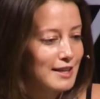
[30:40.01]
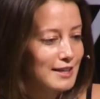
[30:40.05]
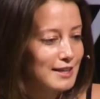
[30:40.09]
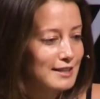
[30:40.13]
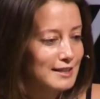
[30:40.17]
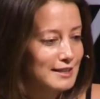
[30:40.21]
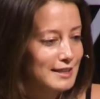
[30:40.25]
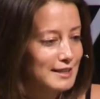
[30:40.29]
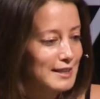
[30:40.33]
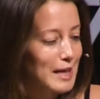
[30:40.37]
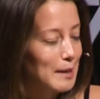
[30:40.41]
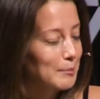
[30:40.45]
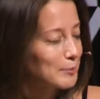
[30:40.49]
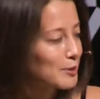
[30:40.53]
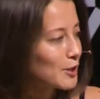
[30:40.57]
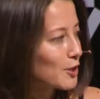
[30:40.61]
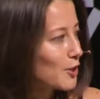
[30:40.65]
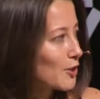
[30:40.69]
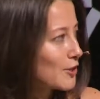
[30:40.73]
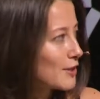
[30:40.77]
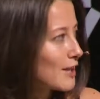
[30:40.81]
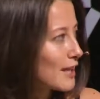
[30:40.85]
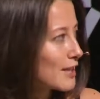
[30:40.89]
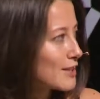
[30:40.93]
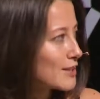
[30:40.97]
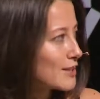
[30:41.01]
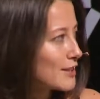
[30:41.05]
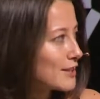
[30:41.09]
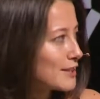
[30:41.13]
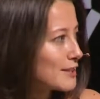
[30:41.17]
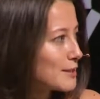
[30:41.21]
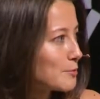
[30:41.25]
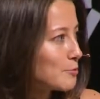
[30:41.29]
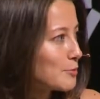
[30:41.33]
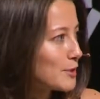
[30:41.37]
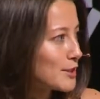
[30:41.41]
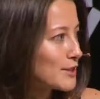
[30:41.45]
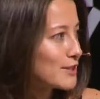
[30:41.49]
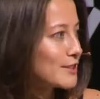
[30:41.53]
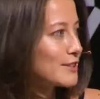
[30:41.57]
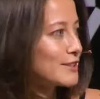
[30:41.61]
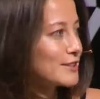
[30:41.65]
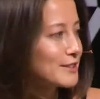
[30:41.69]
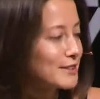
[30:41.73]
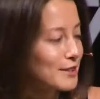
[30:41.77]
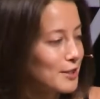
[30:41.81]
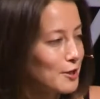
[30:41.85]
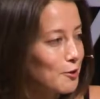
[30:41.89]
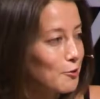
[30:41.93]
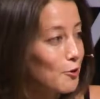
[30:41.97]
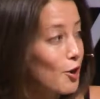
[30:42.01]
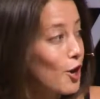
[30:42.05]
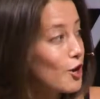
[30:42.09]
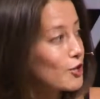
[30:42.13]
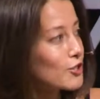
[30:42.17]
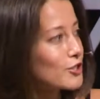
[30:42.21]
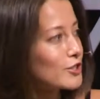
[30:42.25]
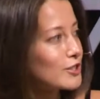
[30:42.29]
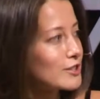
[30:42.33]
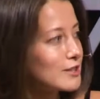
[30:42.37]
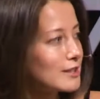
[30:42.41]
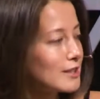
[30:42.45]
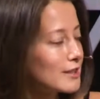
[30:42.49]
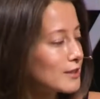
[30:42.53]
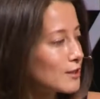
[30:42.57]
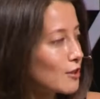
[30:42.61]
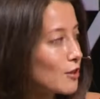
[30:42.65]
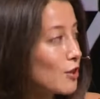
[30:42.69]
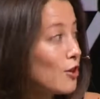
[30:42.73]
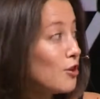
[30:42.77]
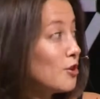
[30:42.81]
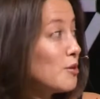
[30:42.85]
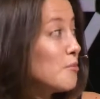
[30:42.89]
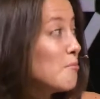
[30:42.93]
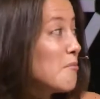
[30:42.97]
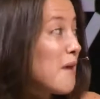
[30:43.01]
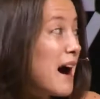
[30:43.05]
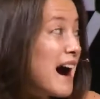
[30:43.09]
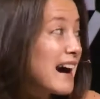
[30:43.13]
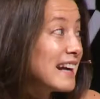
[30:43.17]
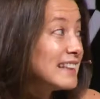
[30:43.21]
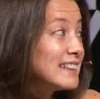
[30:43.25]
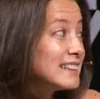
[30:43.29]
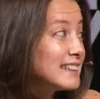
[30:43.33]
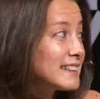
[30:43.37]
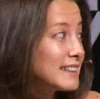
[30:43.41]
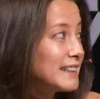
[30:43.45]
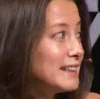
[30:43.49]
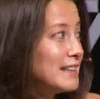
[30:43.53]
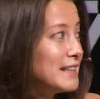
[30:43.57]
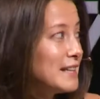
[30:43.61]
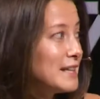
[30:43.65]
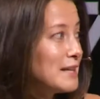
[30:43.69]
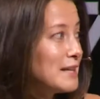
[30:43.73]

synaptic connections, which is, you know, consciousness, or call it mind.